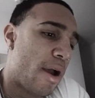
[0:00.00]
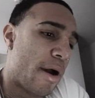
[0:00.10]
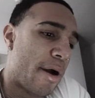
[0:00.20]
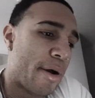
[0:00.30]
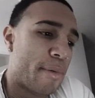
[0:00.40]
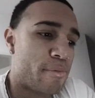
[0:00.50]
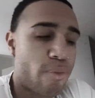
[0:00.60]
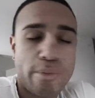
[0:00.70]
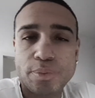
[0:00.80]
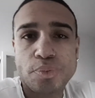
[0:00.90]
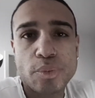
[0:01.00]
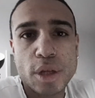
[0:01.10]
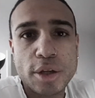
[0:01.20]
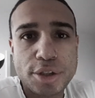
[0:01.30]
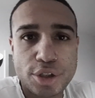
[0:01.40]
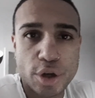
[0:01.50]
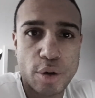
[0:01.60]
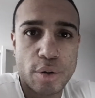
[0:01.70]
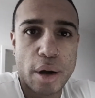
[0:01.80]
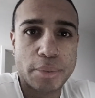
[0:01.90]

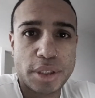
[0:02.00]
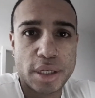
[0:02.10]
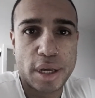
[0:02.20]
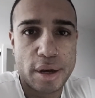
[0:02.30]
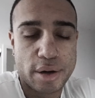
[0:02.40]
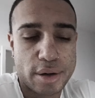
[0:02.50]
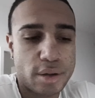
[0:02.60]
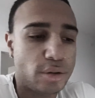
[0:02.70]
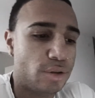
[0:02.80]
So I'm sitting here